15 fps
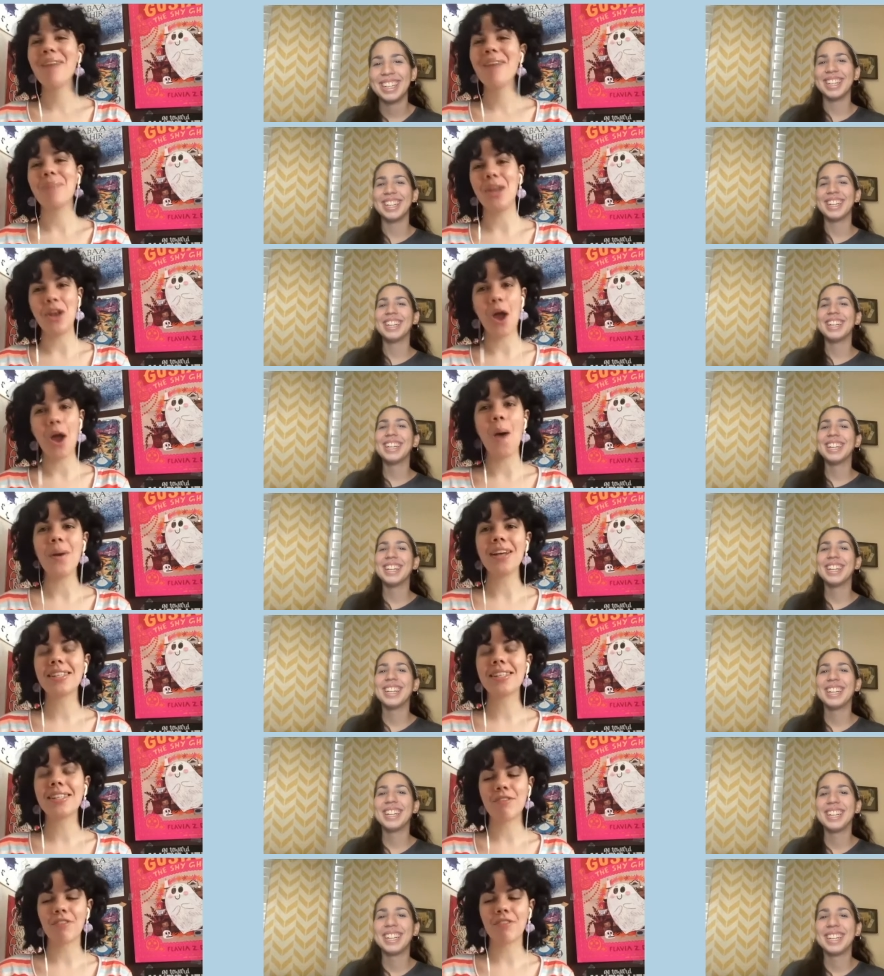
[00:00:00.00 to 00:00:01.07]
Speaker 1: but no, it's
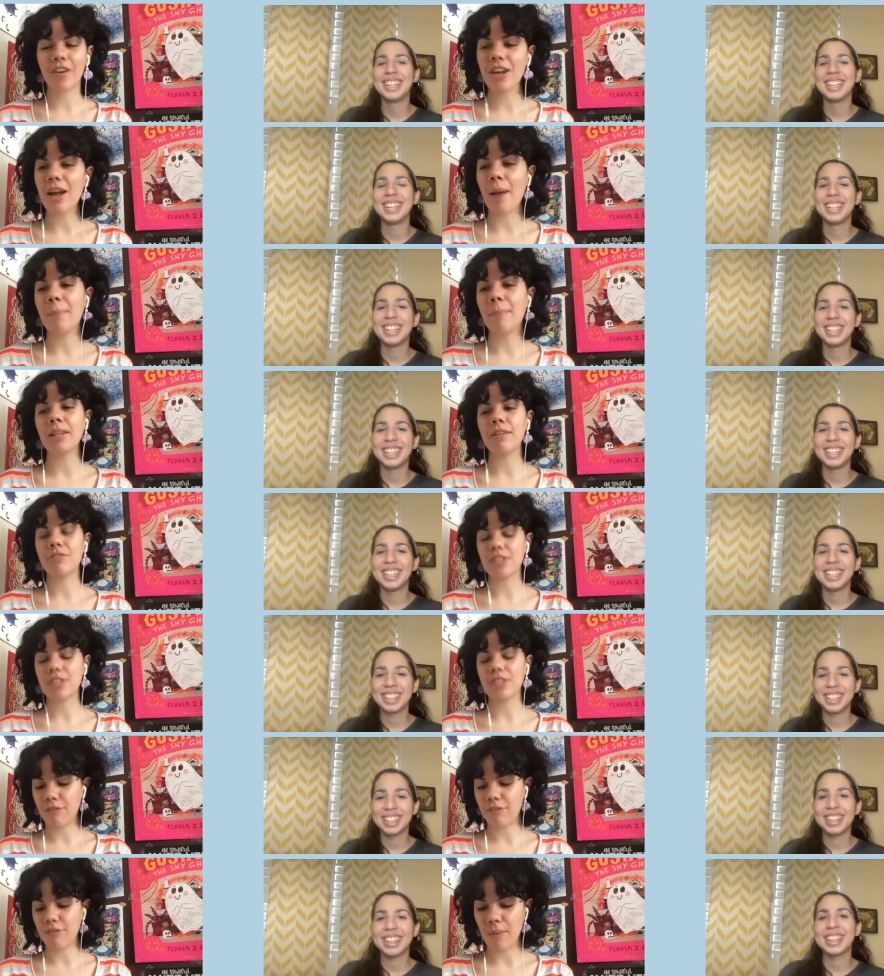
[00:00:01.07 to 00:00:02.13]
a very uplifting
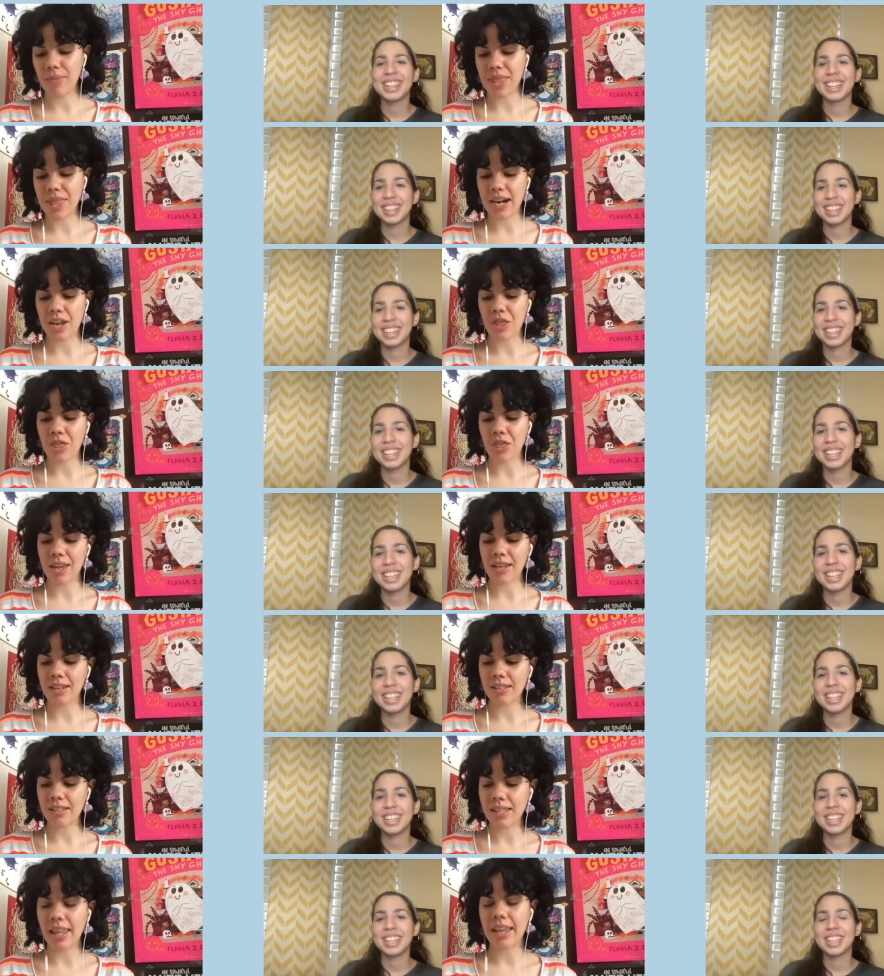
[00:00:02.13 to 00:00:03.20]
film that I think
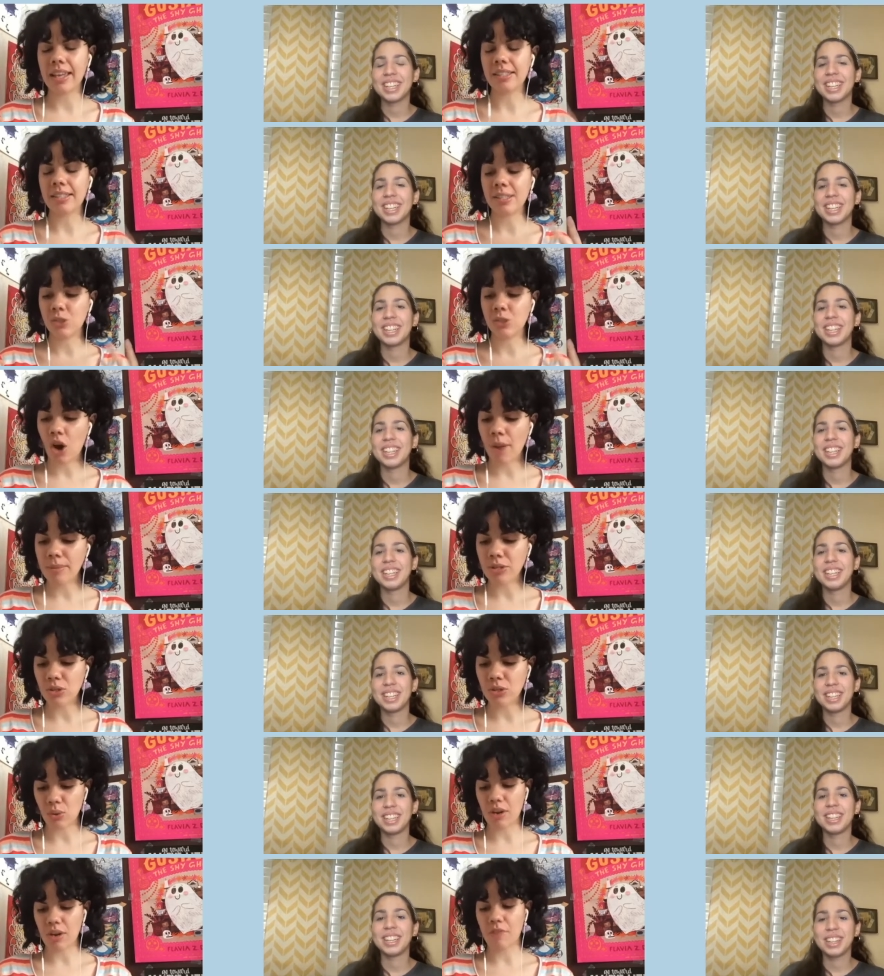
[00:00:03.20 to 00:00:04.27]
it's like it's a charming
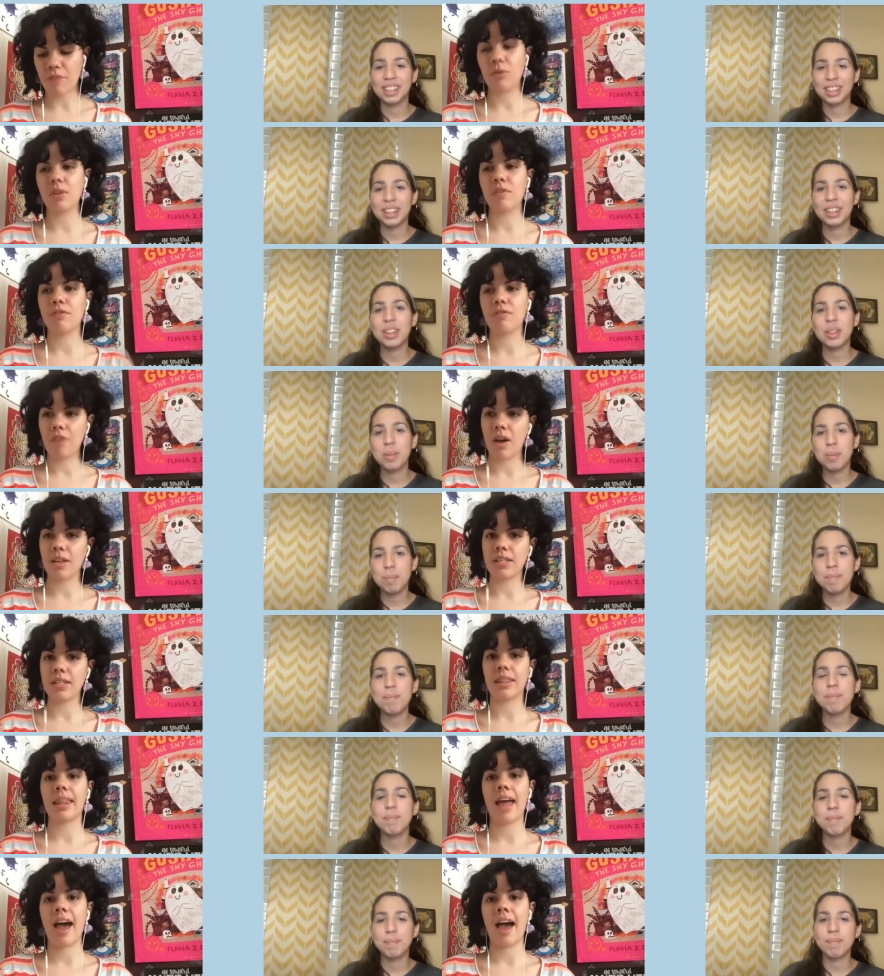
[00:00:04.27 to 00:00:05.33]
story full of fun and
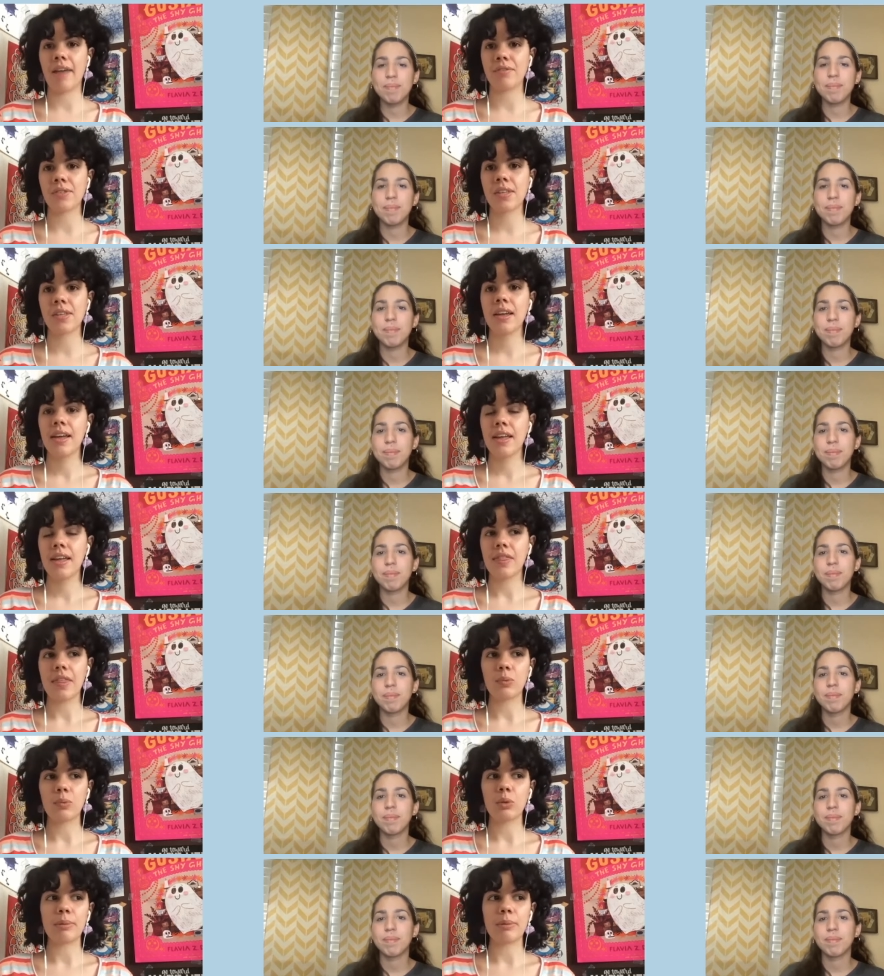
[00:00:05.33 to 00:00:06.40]
laughs that
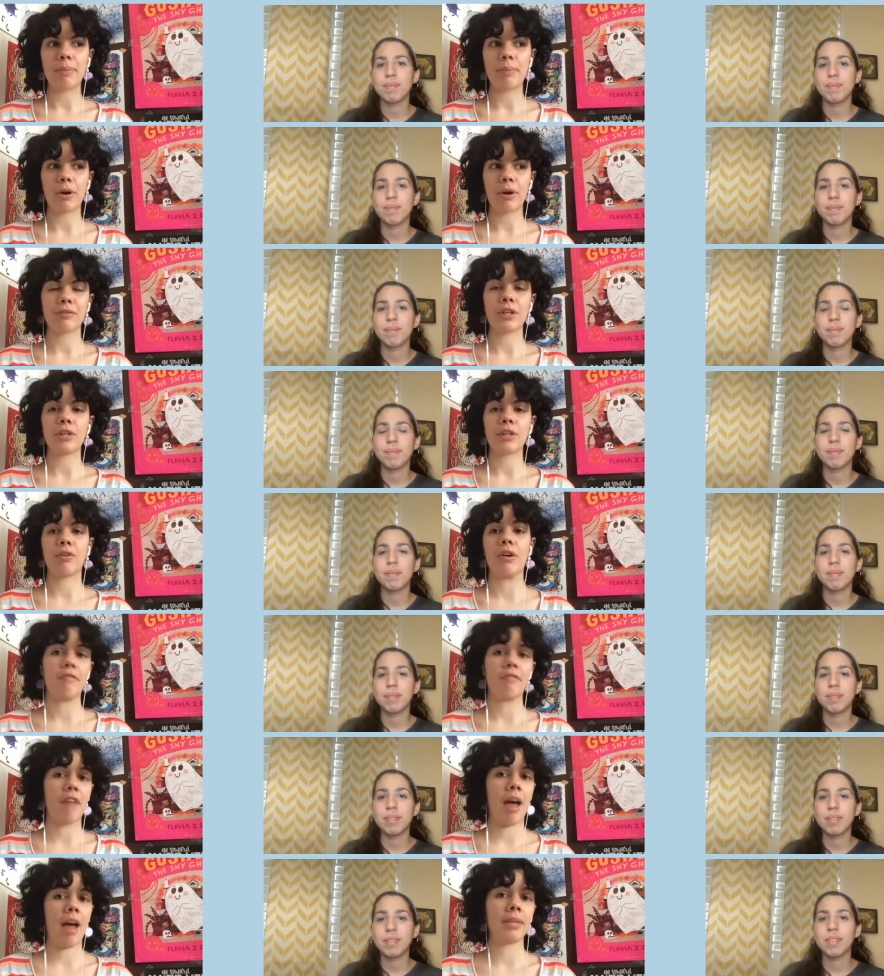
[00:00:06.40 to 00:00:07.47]
would be perfect for a
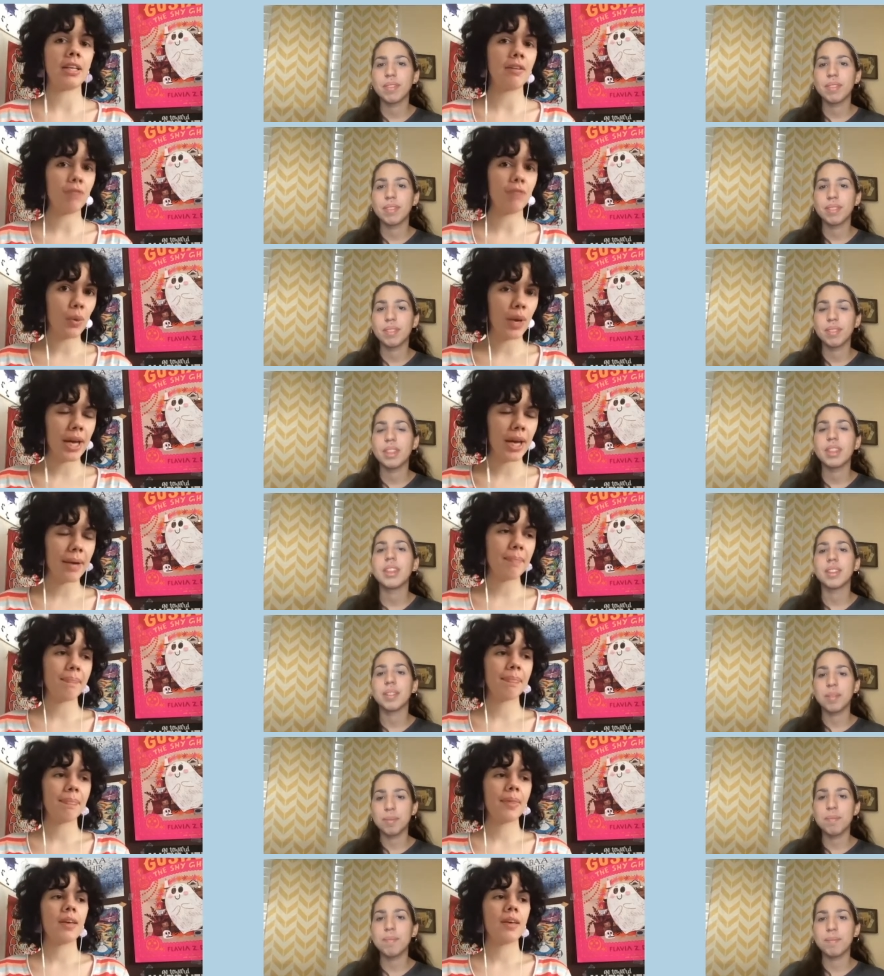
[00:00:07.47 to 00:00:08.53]
family viewing.
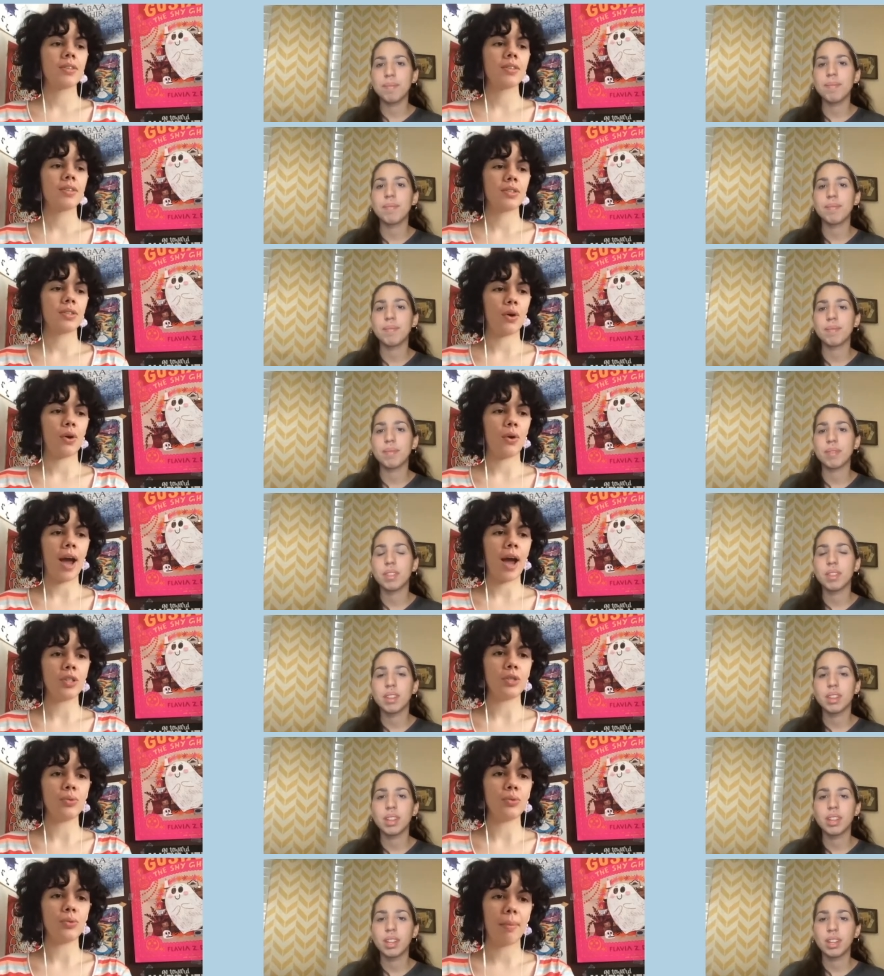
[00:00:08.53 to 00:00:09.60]
So I
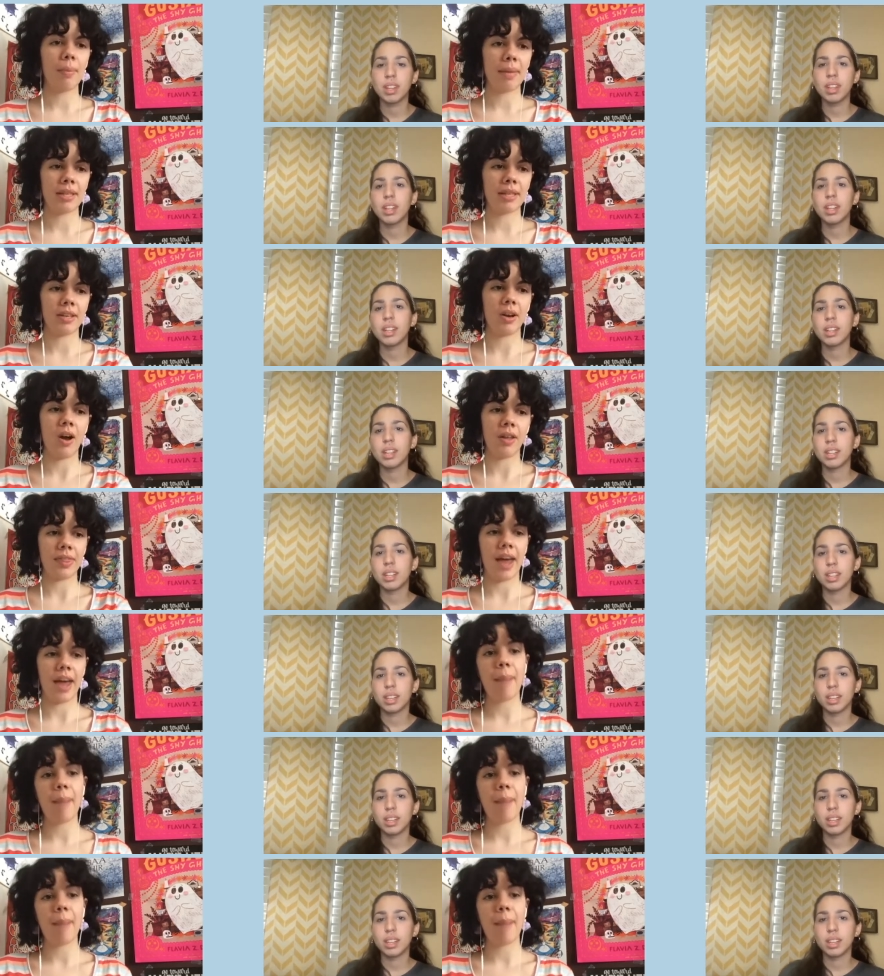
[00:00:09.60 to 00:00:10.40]
do commend it on that